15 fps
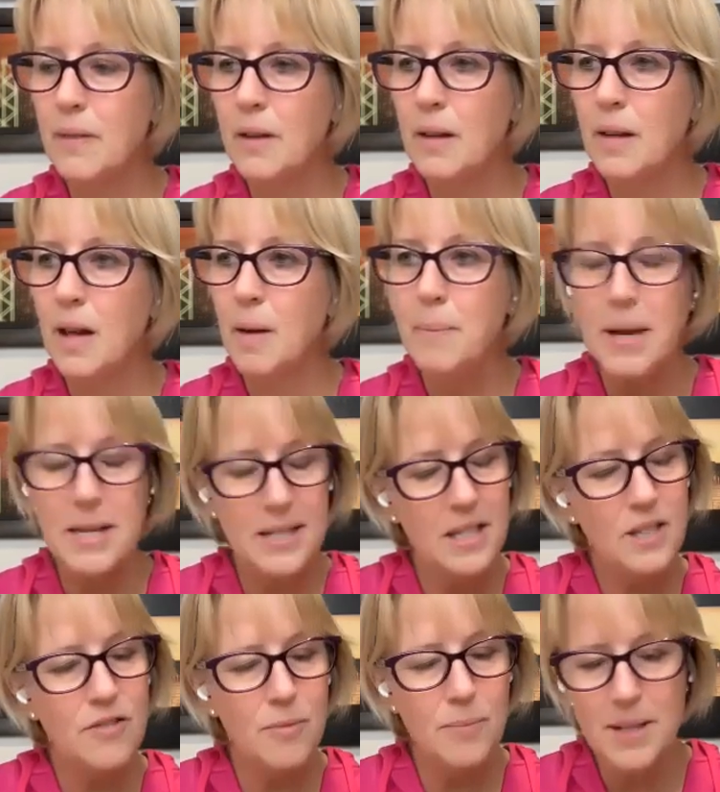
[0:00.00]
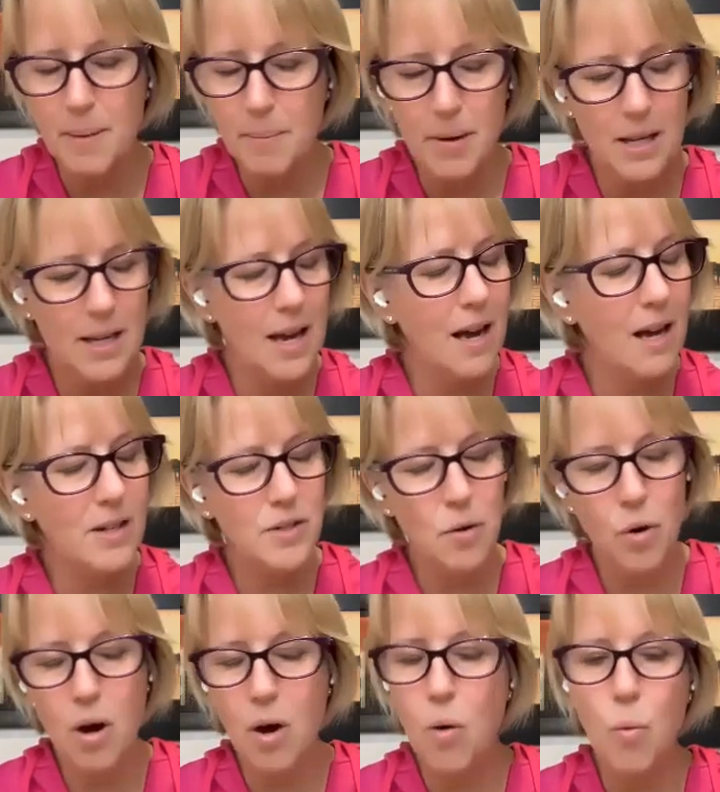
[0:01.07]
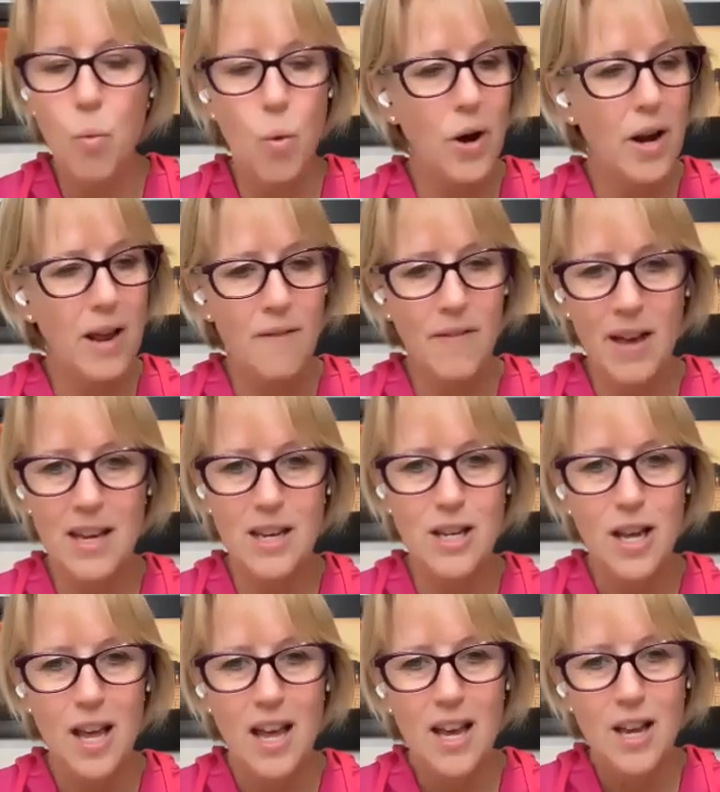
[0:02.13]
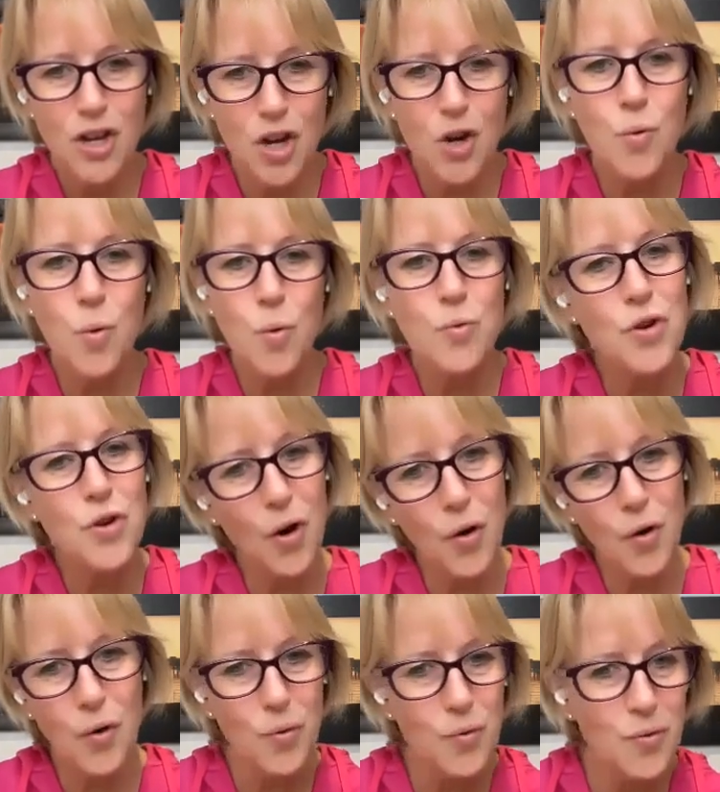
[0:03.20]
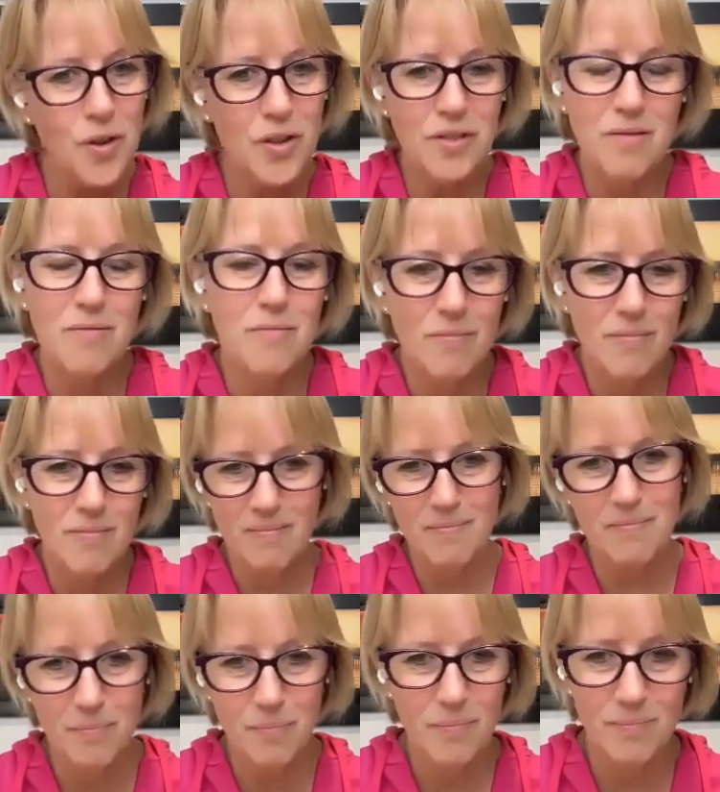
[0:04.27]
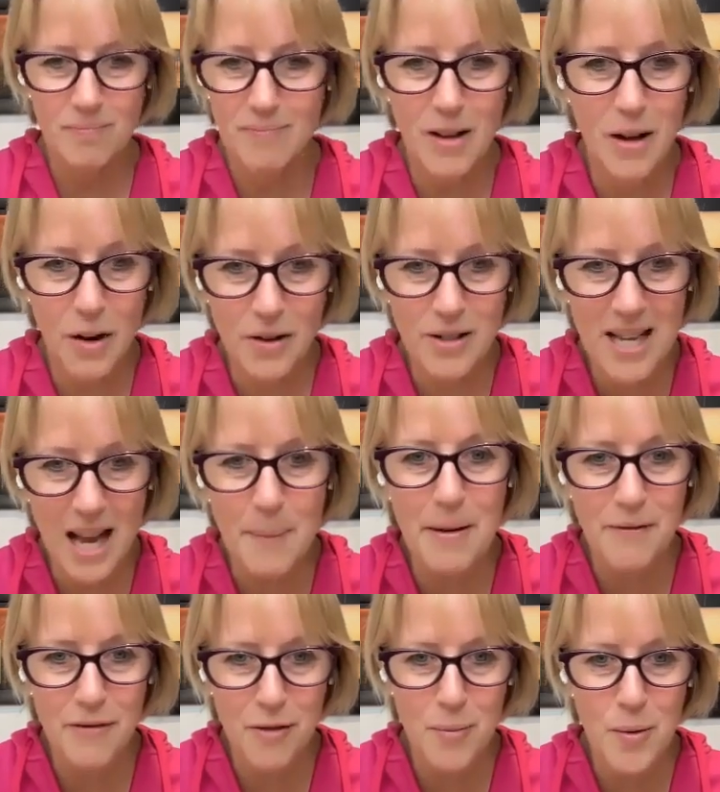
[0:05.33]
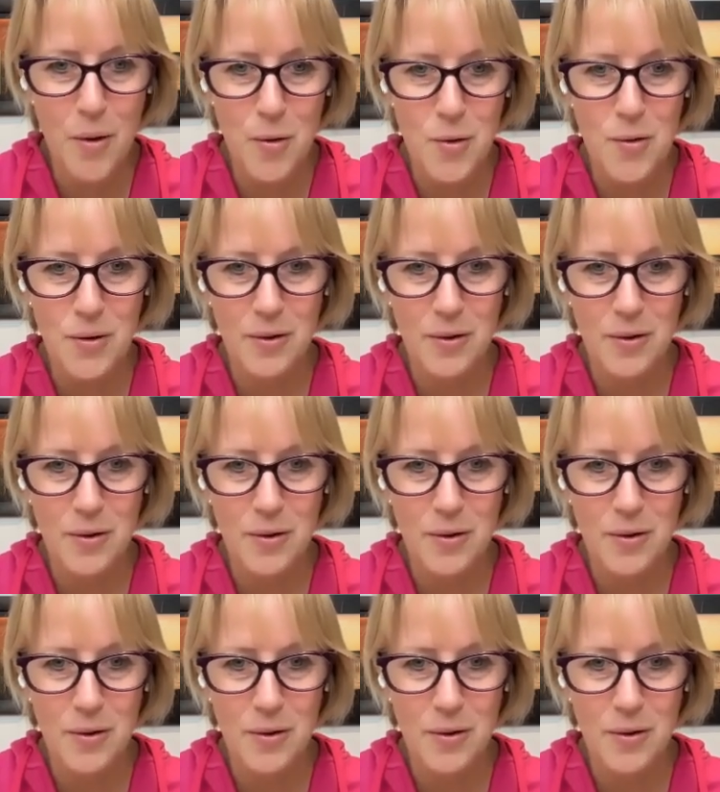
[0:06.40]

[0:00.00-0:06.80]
a message from somebody else, or whatever. You will know that, you know, it's coming from her.